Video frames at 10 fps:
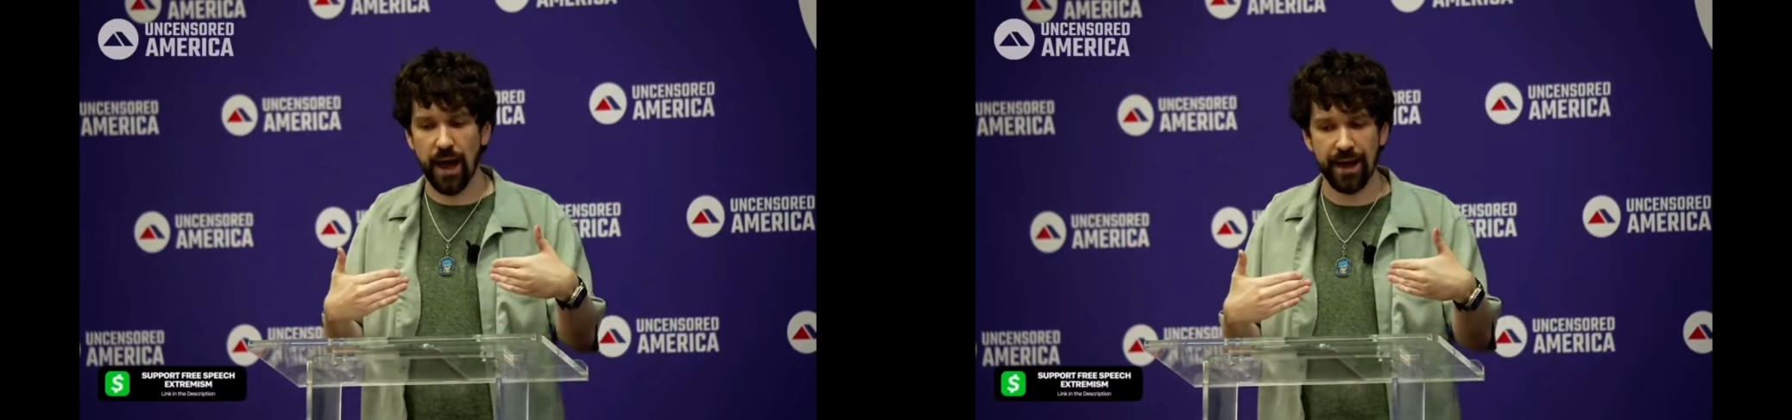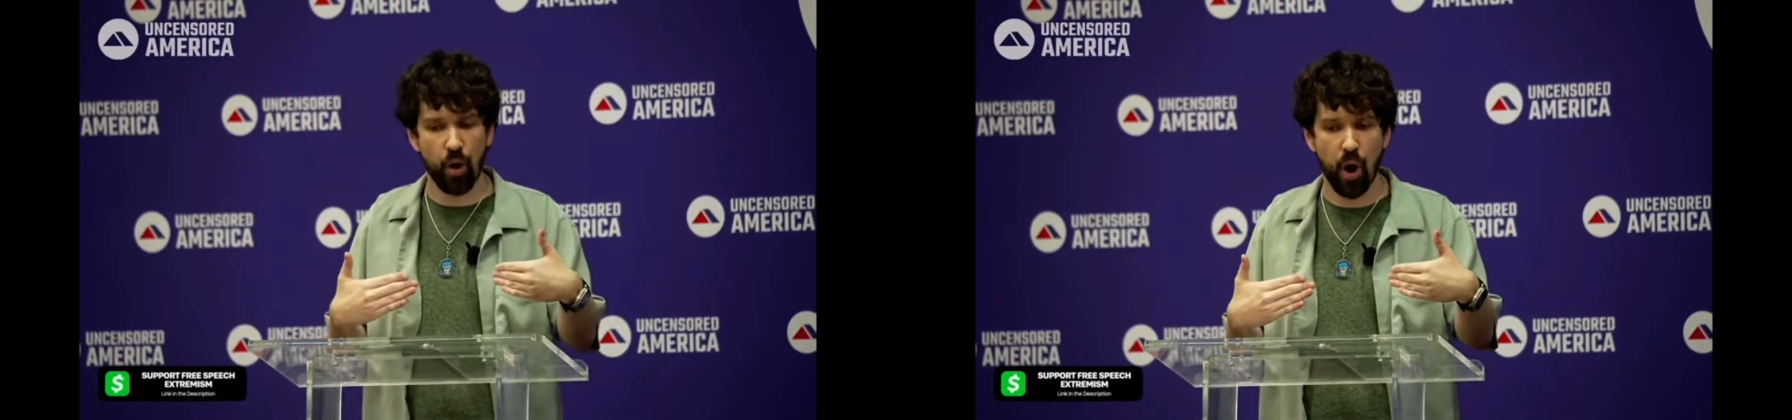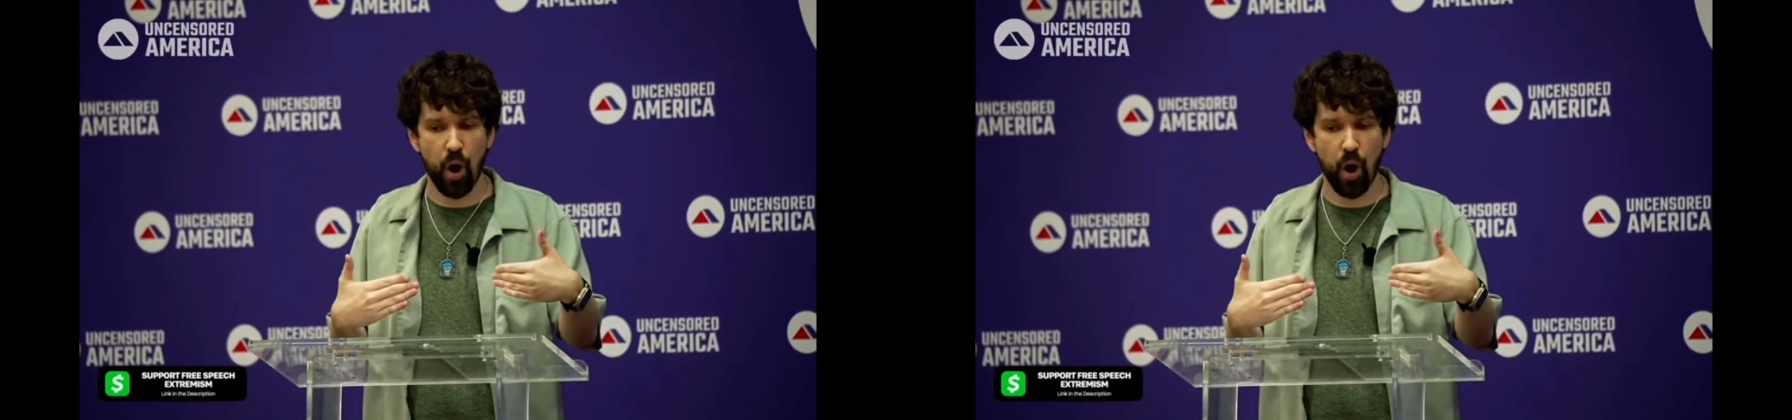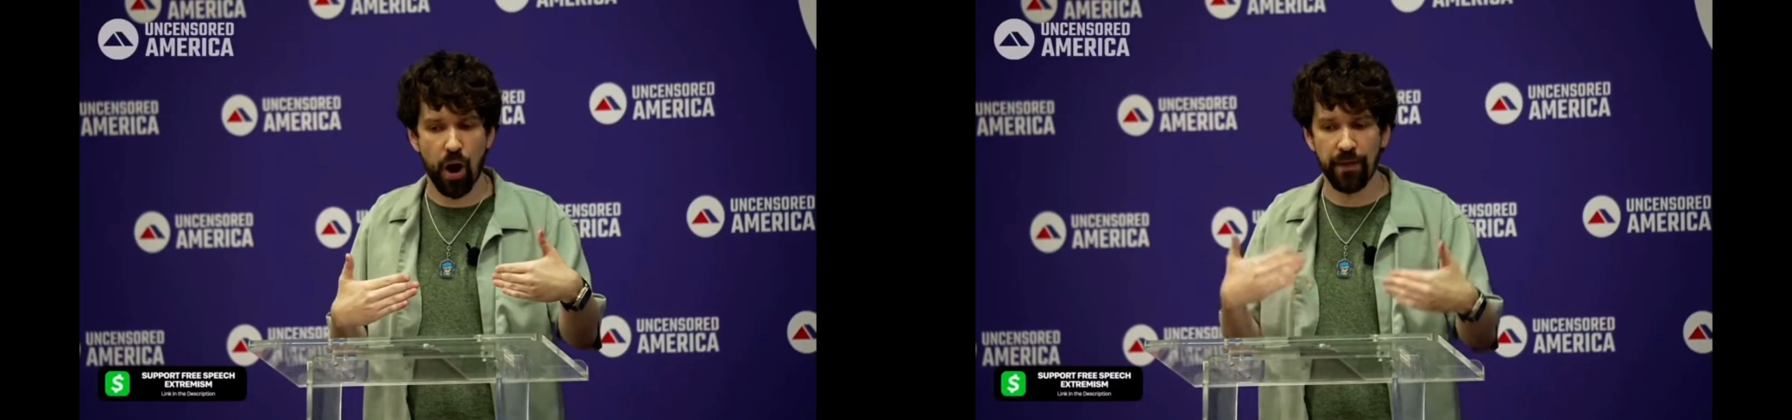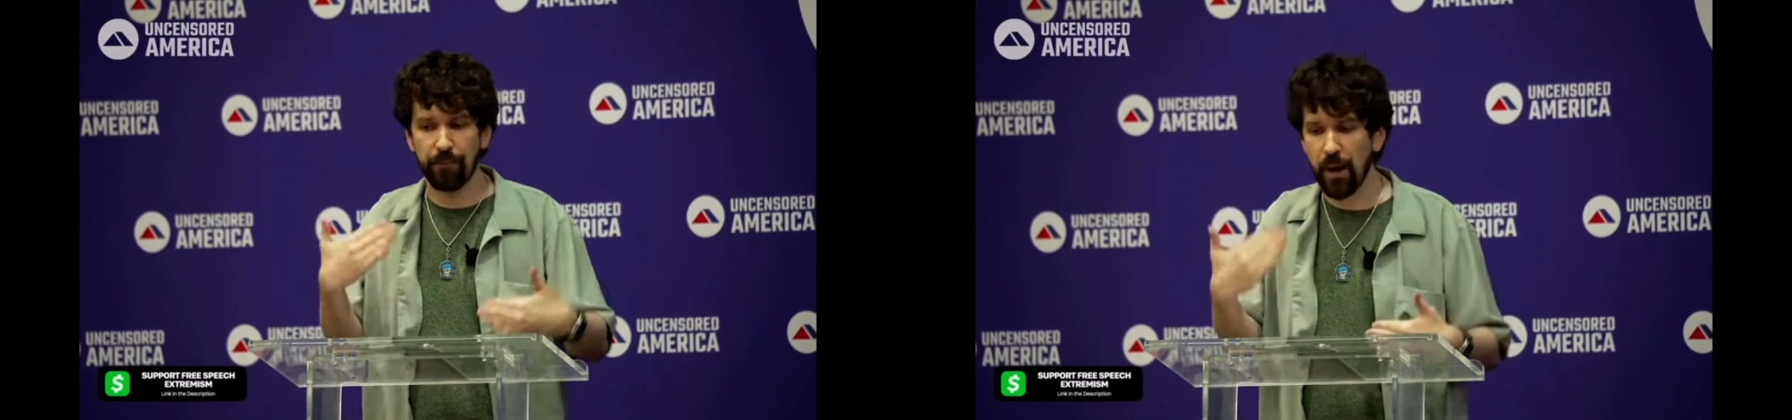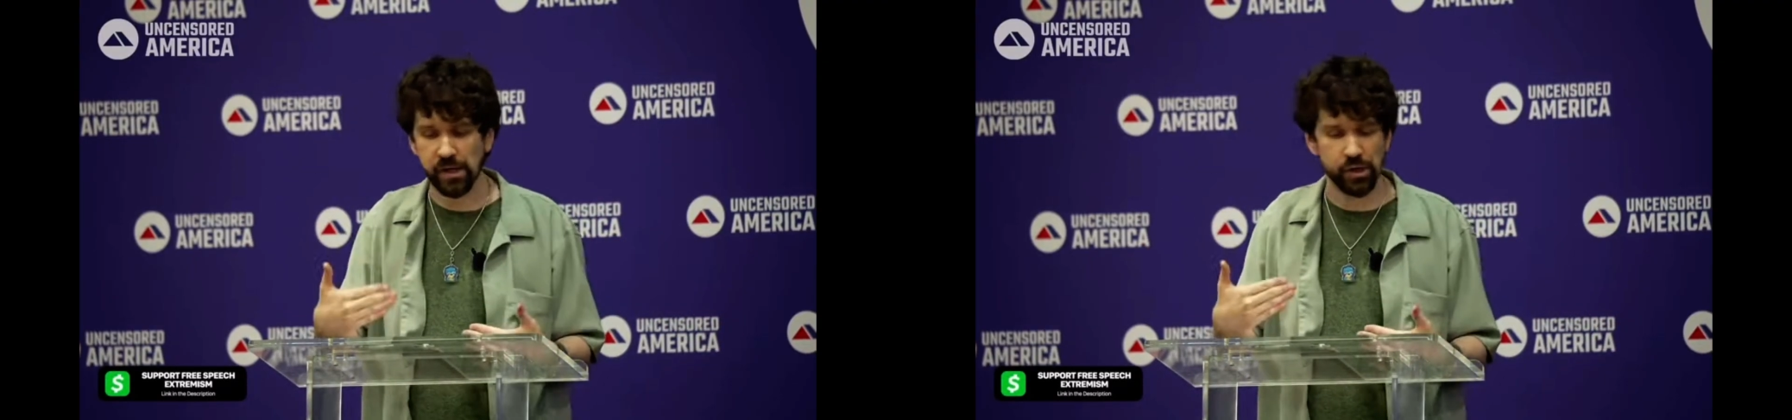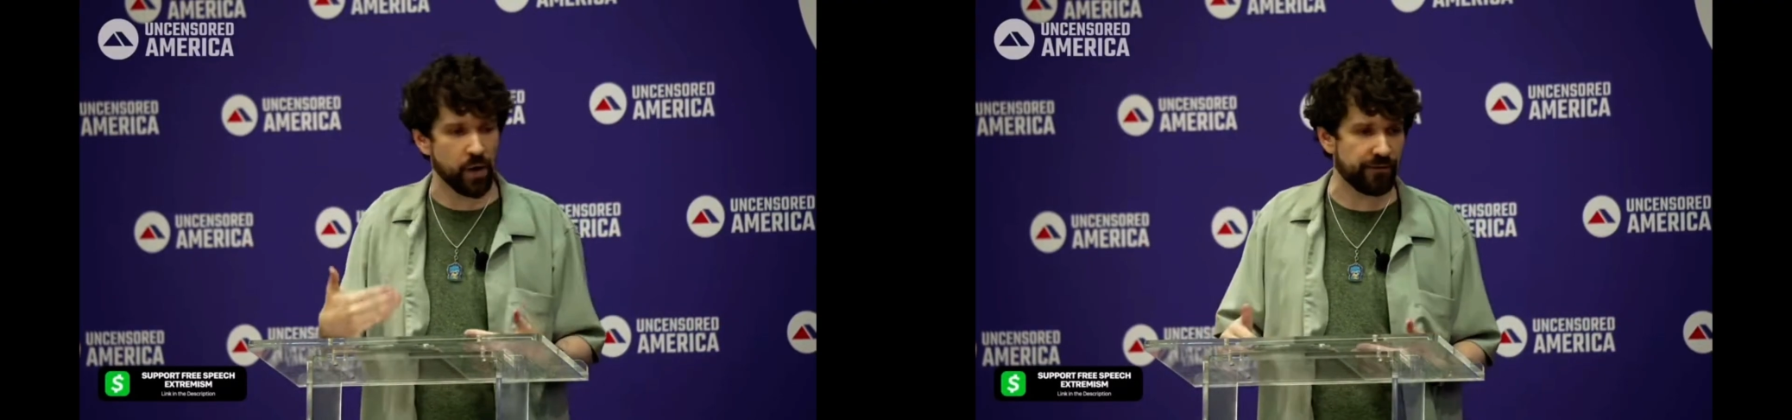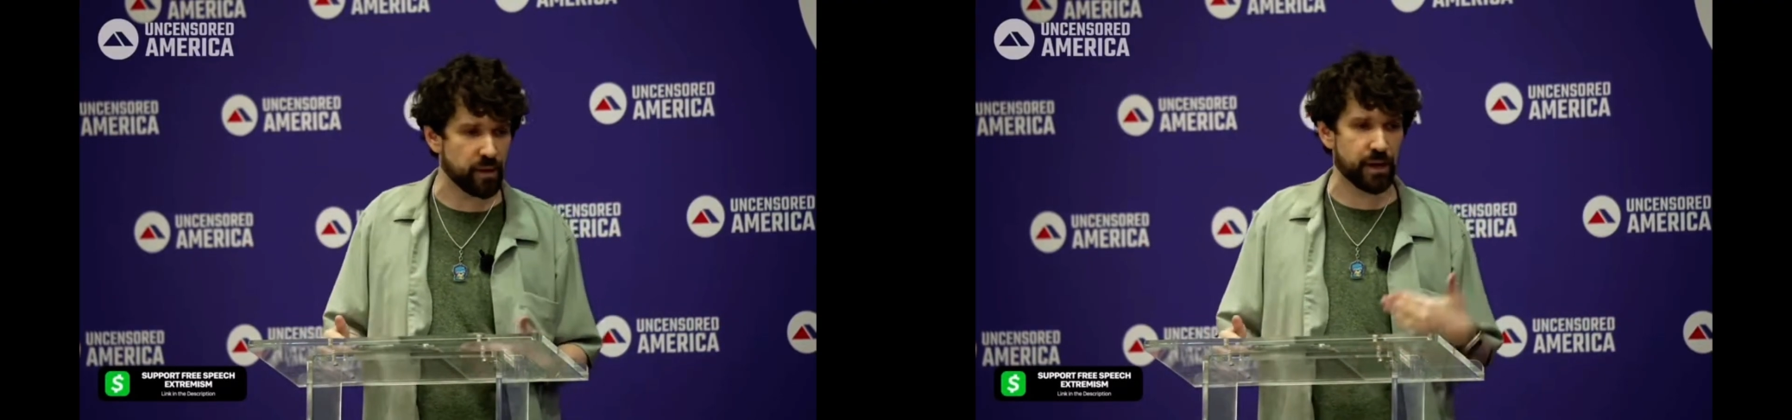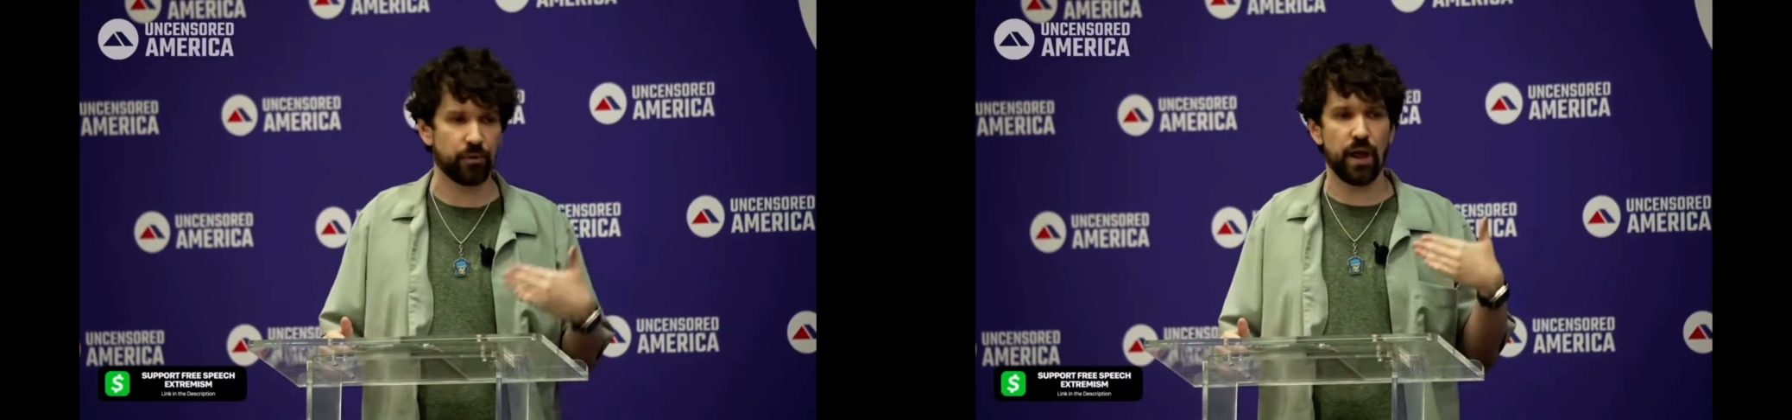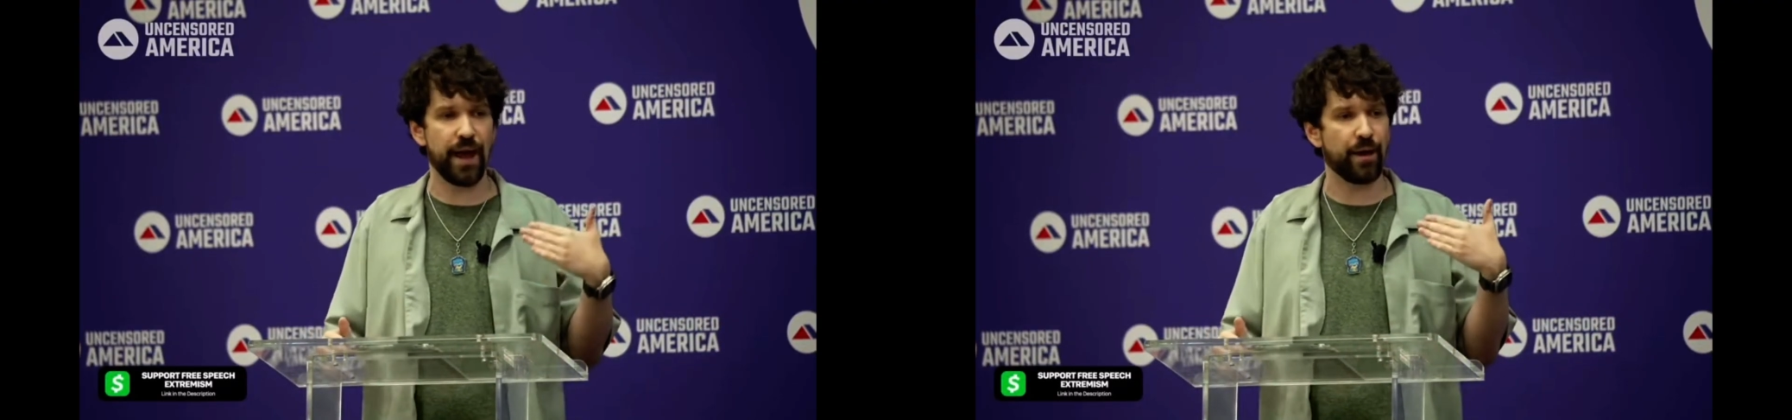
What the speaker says: on the bus drivers. I'm relying on